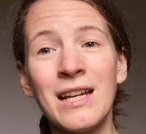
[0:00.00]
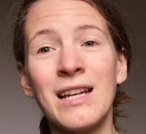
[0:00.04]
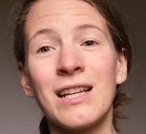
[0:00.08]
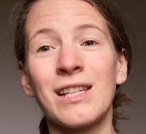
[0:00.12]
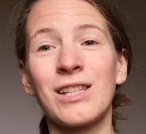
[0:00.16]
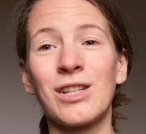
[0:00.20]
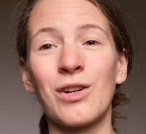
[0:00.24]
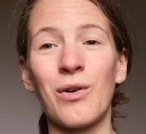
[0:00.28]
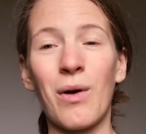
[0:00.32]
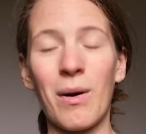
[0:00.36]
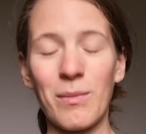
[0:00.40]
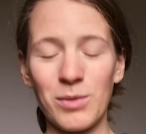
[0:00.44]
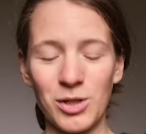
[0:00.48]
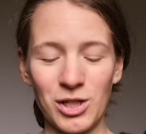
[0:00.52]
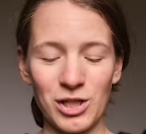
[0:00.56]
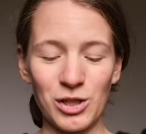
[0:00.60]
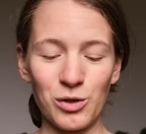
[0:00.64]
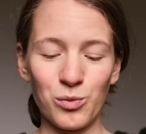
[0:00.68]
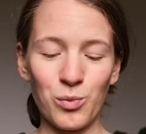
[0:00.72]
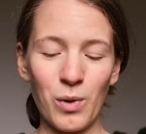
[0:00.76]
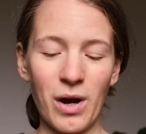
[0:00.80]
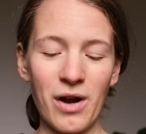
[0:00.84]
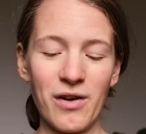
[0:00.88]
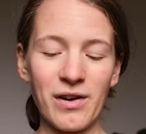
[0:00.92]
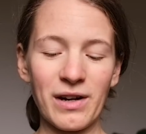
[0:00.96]
So I'm just
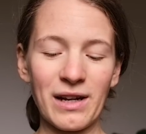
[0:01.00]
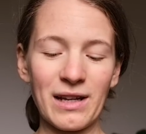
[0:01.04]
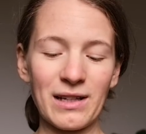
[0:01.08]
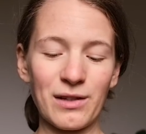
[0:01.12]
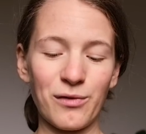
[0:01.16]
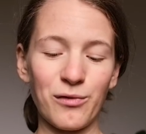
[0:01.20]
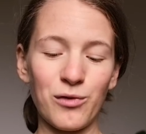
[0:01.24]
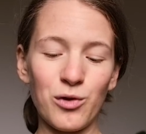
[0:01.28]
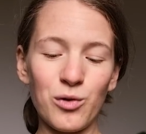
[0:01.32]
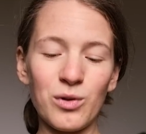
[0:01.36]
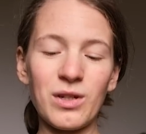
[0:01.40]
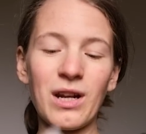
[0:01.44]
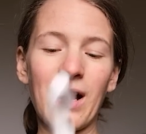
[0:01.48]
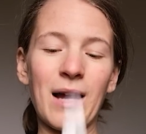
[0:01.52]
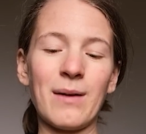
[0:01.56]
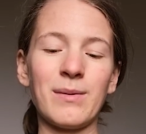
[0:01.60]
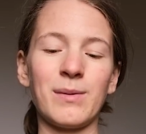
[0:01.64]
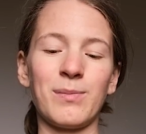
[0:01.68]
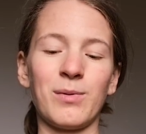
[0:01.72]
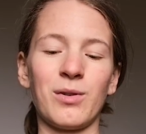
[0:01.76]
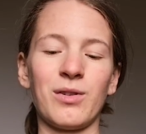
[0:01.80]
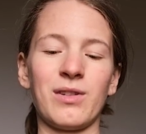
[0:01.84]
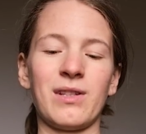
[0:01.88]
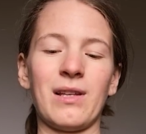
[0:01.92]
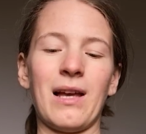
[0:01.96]
wearing it a few times
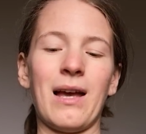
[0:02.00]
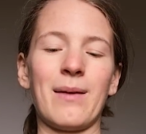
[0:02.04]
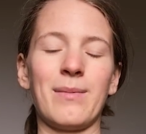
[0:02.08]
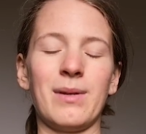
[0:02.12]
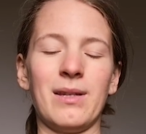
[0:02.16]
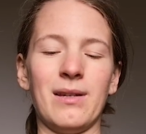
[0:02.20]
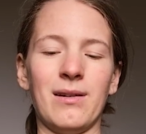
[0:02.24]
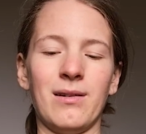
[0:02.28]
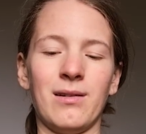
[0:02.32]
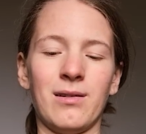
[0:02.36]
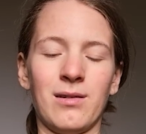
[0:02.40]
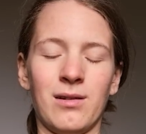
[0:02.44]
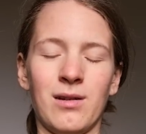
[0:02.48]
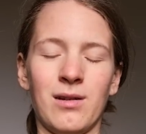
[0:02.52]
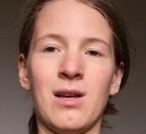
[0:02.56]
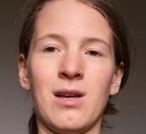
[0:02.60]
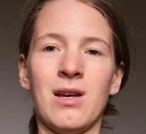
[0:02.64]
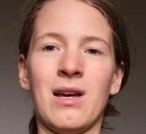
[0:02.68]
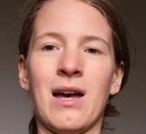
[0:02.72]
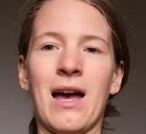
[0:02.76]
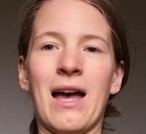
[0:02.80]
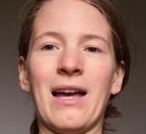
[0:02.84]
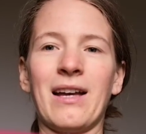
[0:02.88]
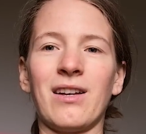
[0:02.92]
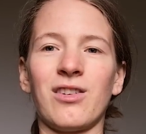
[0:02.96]
because, I mean,
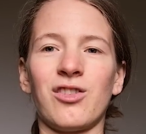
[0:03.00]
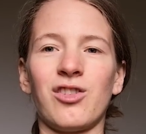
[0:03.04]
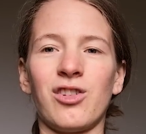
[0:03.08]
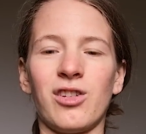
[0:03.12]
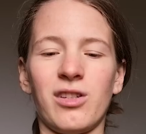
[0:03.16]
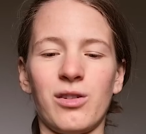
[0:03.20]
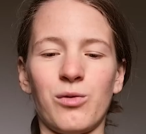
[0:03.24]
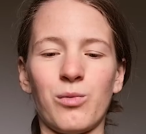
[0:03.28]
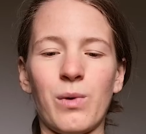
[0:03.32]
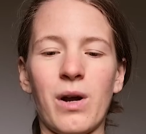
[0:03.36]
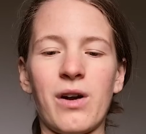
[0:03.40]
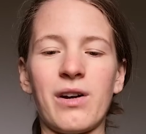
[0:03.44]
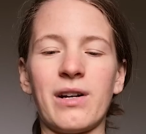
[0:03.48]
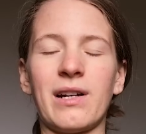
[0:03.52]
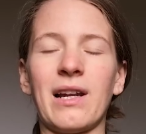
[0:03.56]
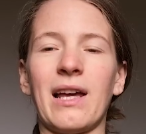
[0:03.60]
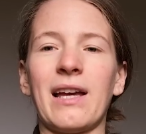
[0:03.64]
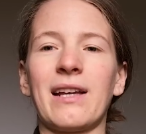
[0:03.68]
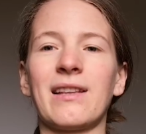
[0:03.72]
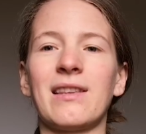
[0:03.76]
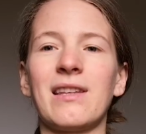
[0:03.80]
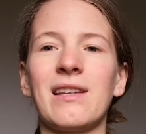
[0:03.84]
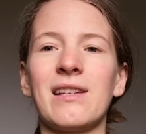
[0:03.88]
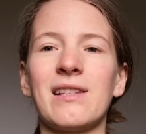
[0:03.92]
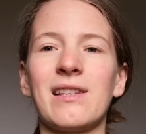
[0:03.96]
I can just wear it
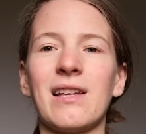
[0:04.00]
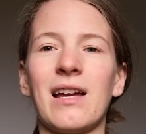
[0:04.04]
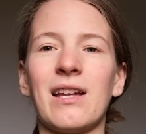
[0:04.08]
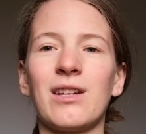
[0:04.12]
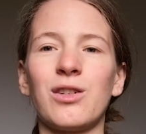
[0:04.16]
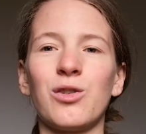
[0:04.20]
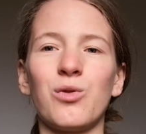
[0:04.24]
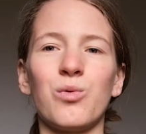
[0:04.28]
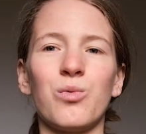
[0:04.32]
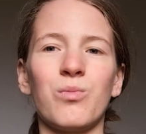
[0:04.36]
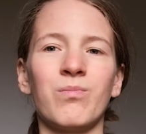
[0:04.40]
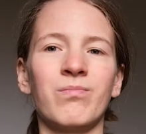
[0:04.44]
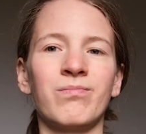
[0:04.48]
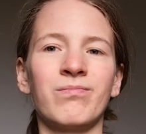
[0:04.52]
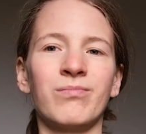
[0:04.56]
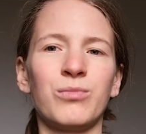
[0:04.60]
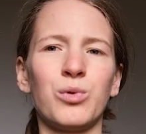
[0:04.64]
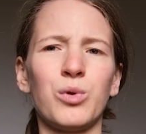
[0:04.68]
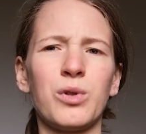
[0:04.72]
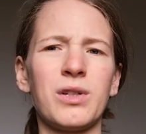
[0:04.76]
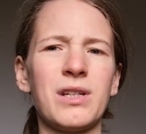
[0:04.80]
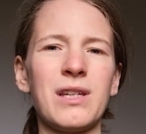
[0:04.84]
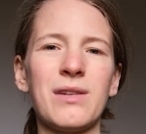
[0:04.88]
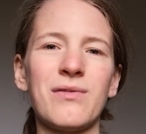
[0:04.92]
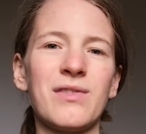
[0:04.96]
like this and you
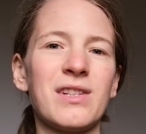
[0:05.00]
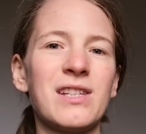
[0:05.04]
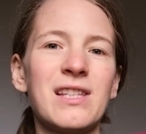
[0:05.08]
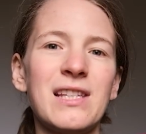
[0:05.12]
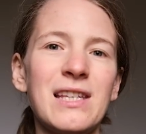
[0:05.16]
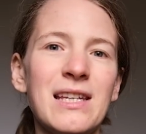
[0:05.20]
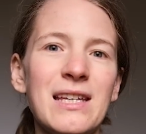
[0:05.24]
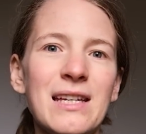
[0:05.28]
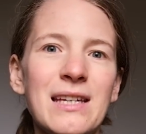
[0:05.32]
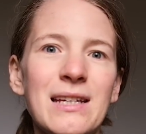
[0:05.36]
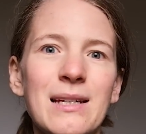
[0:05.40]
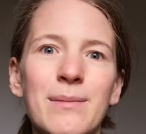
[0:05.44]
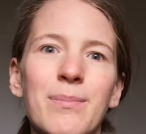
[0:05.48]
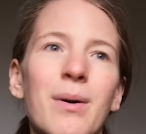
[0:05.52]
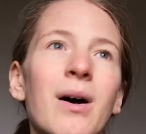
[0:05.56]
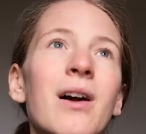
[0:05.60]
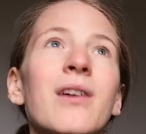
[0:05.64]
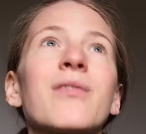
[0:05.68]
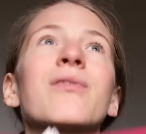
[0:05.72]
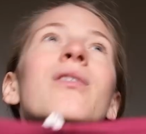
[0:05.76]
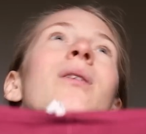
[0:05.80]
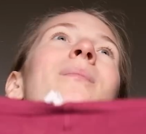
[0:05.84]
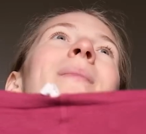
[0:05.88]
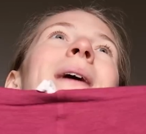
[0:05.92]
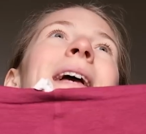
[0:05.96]
wouldn't even see it, apart
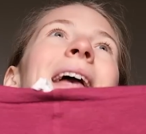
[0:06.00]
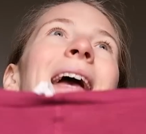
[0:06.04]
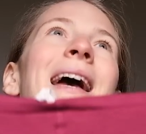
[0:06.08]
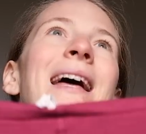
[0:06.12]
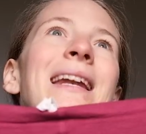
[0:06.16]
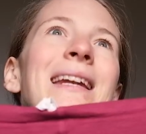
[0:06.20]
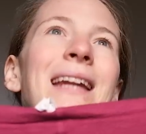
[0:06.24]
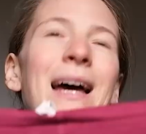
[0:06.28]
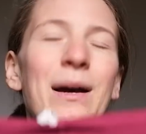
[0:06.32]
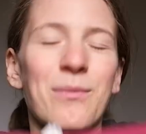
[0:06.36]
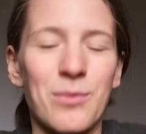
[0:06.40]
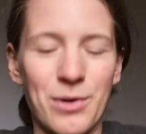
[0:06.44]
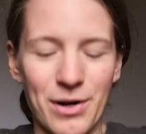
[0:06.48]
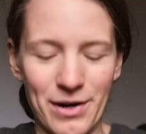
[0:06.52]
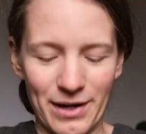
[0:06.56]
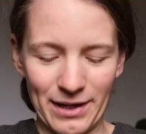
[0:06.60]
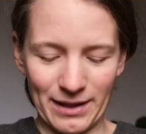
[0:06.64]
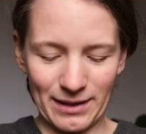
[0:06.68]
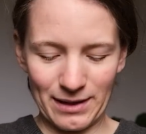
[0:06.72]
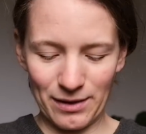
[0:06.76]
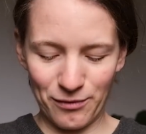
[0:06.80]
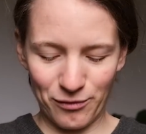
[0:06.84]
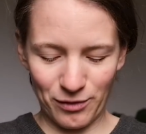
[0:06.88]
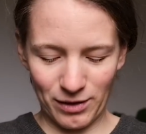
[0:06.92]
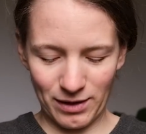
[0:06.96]
from, again, I'm wearing a
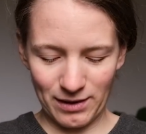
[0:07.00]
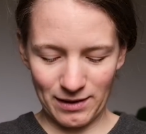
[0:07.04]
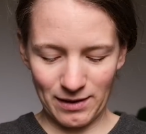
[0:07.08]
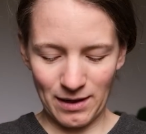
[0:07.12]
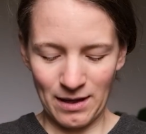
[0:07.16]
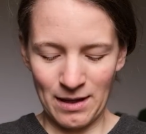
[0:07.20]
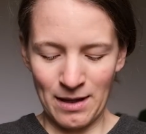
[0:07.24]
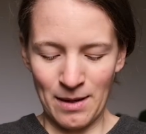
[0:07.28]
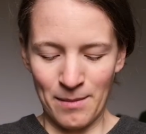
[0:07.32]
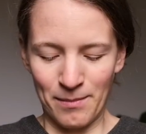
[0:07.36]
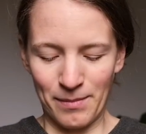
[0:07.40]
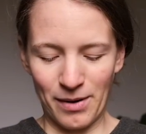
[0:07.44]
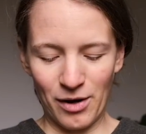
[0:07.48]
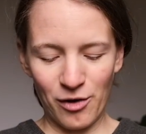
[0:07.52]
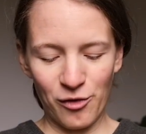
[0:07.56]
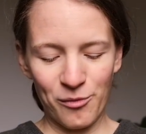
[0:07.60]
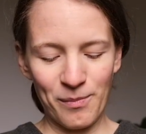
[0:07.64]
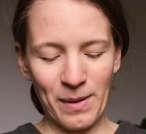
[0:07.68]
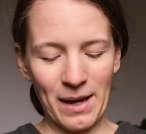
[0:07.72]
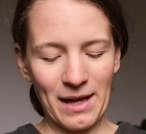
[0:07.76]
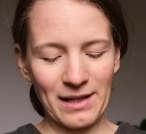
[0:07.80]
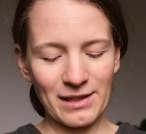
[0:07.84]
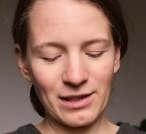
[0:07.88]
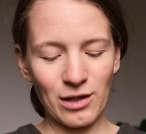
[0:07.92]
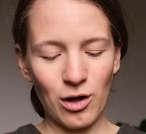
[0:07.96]
different pair of
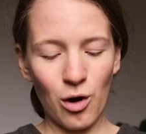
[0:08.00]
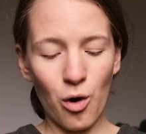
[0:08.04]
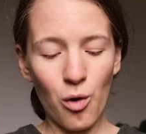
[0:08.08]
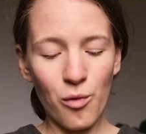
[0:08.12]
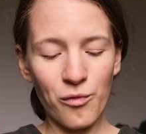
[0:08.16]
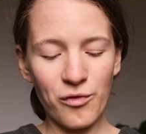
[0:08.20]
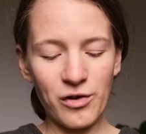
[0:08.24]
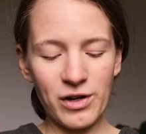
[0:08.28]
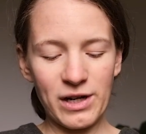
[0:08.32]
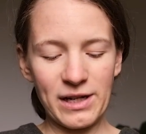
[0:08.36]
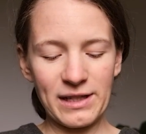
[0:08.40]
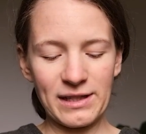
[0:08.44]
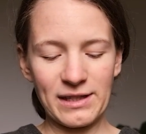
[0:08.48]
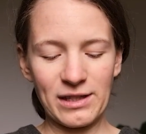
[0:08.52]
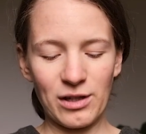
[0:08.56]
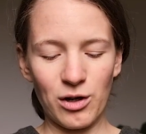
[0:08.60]
pants over it.